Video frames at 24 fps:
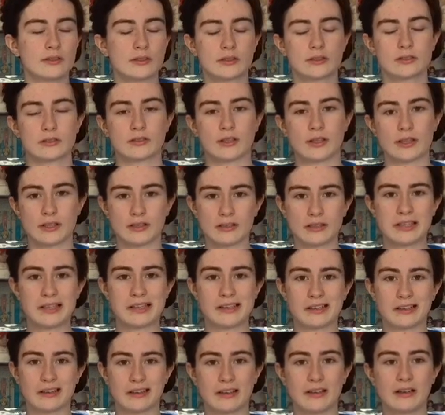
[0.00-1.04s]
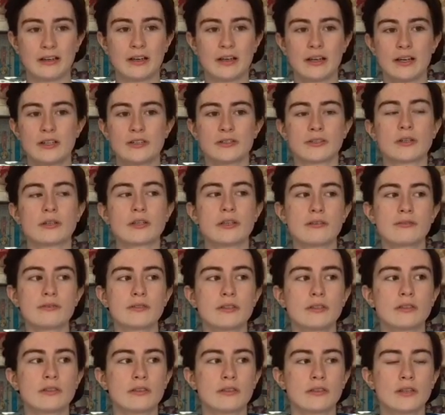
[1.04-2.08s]
just like here they don't
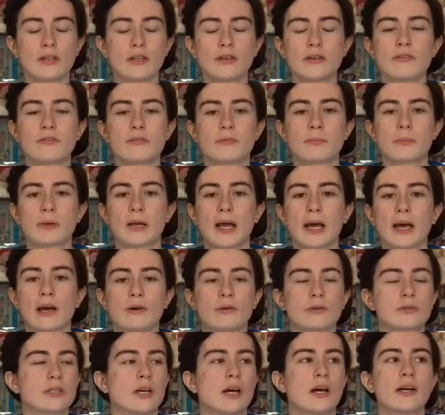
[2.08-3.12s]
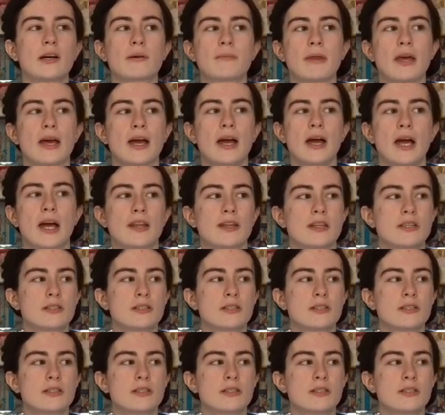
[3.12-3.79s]
even plait or tie up their hair.